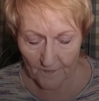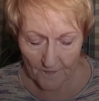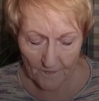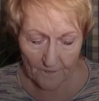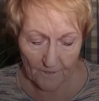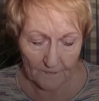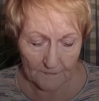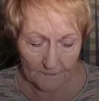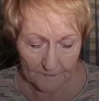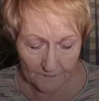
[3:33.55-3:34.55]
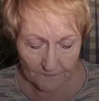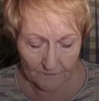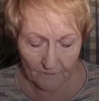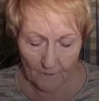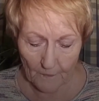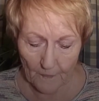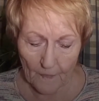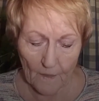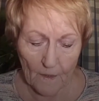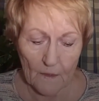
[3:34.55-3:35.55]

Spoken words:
(silence)